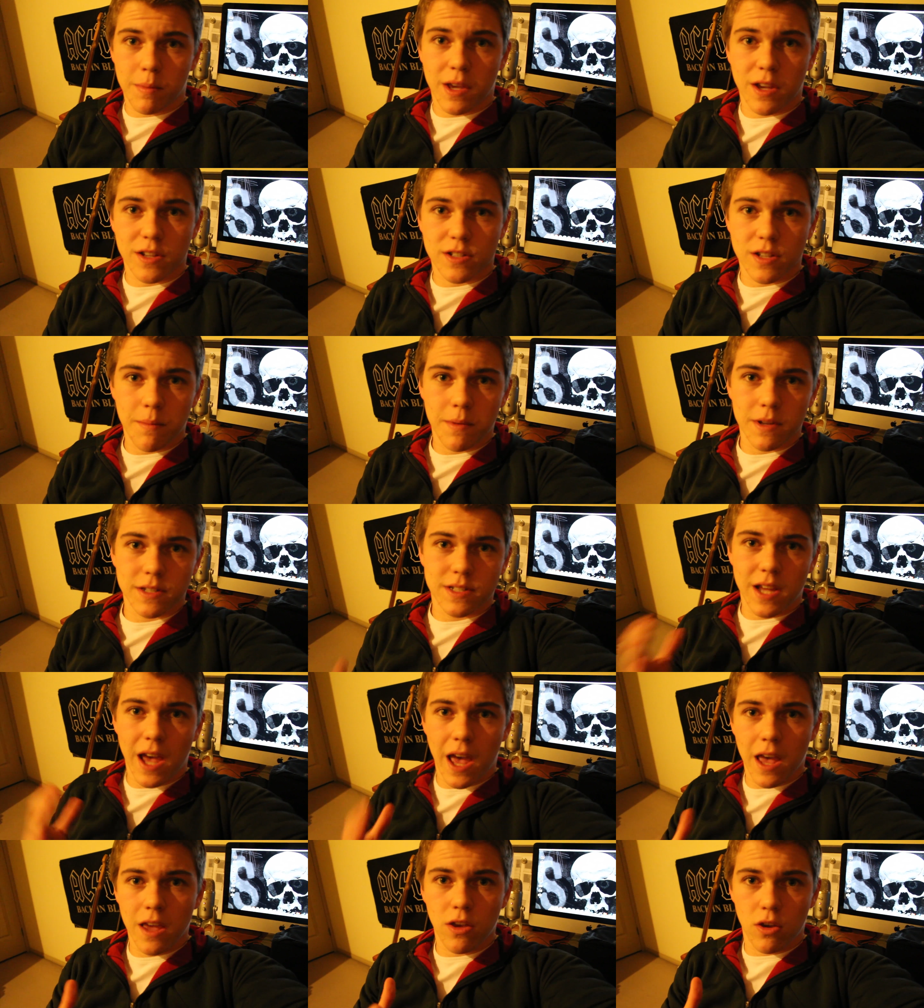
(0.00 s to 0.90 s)
because I'm going
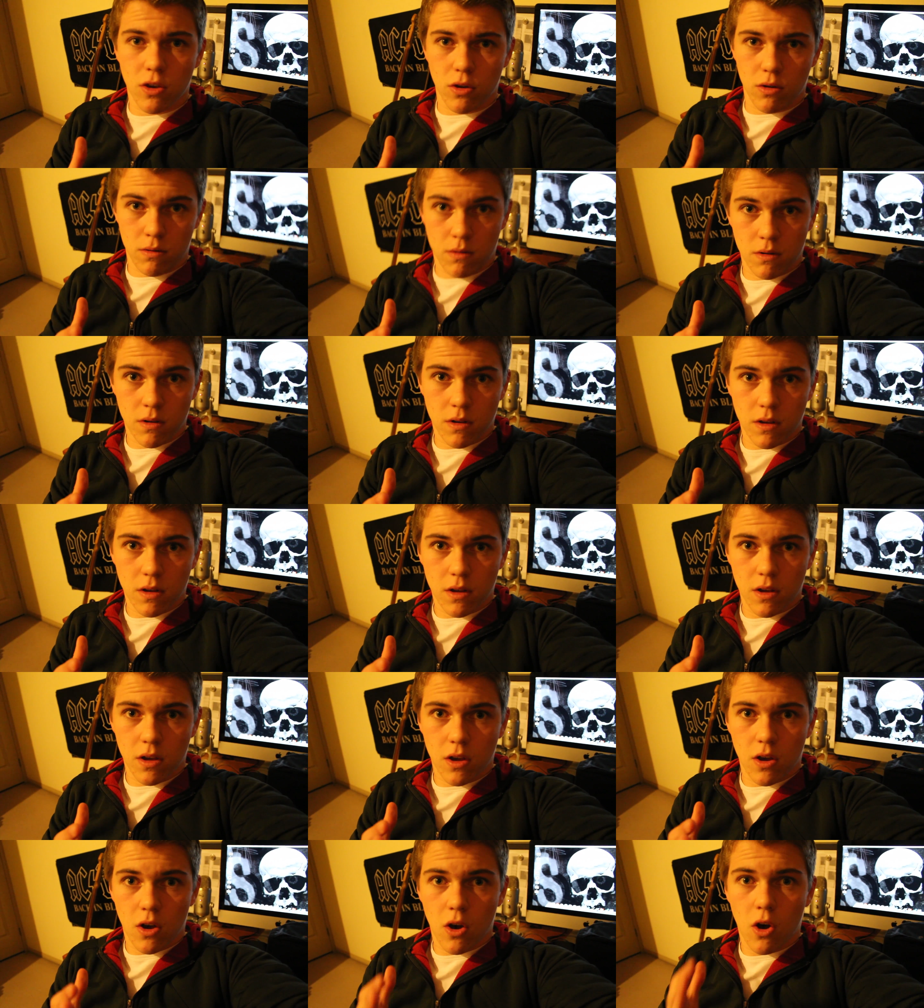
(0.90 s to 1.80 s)
to take you
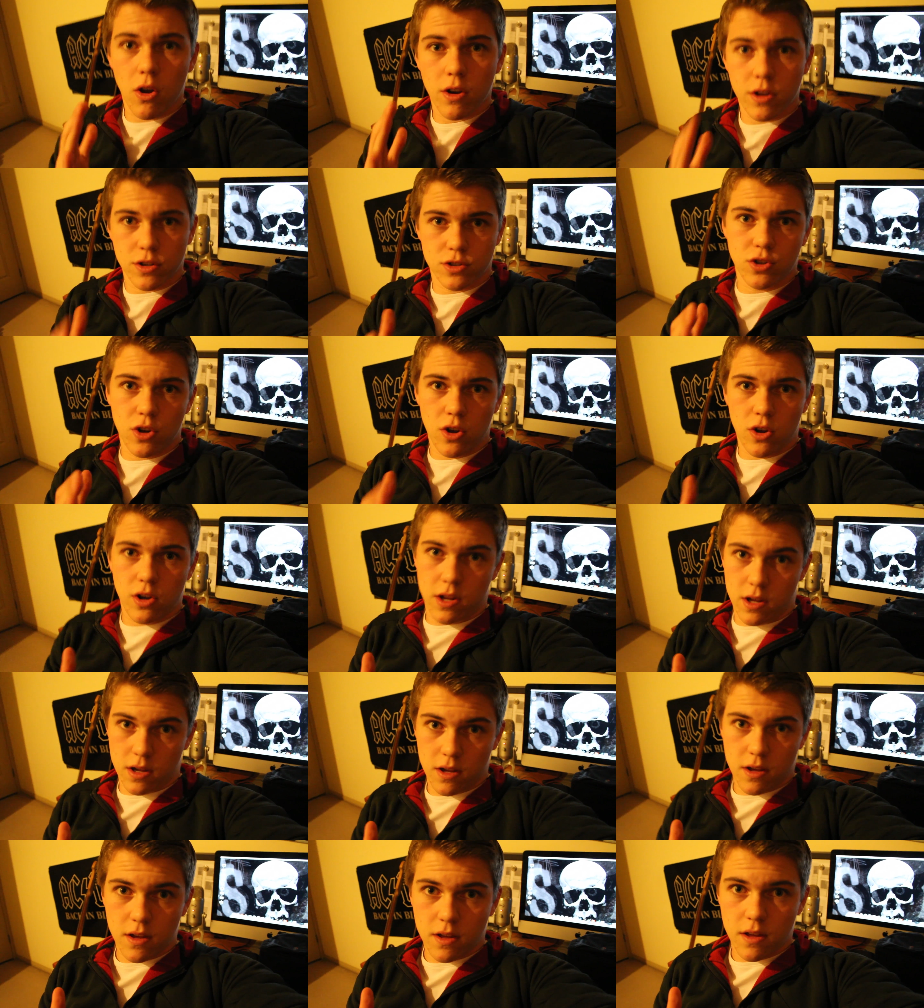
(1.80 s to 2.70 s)
on a
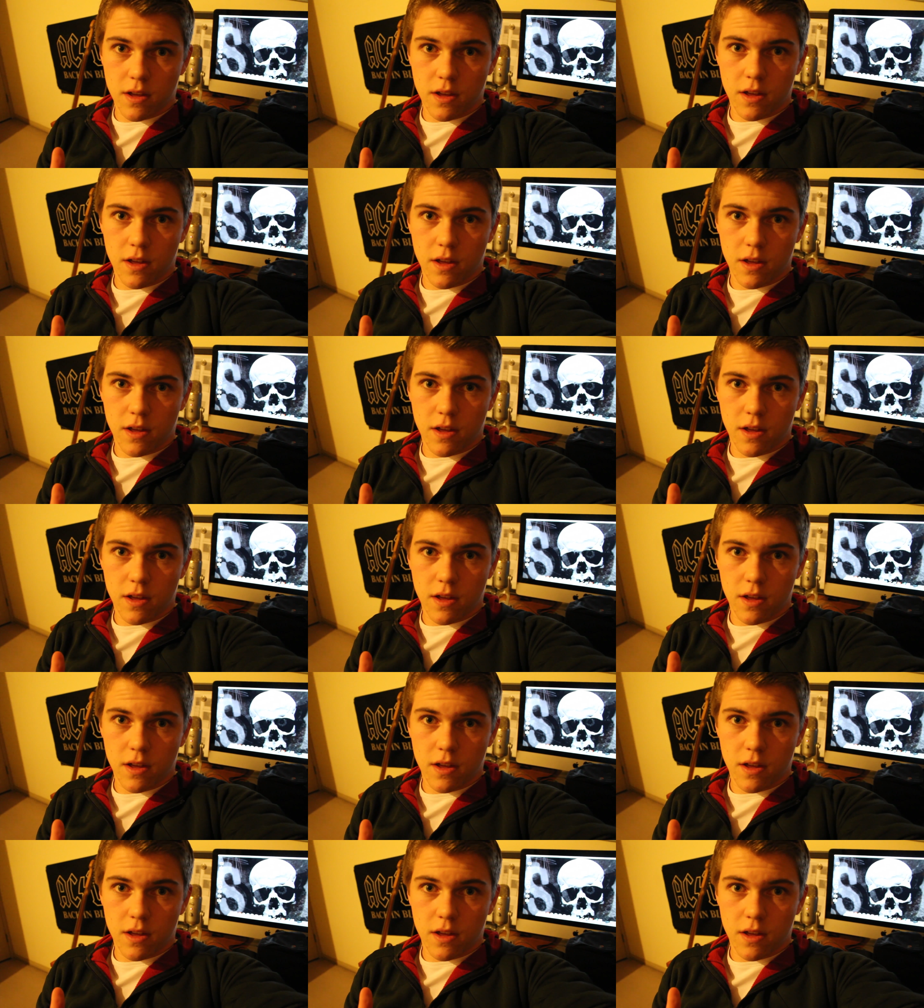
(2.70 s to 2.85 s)
journey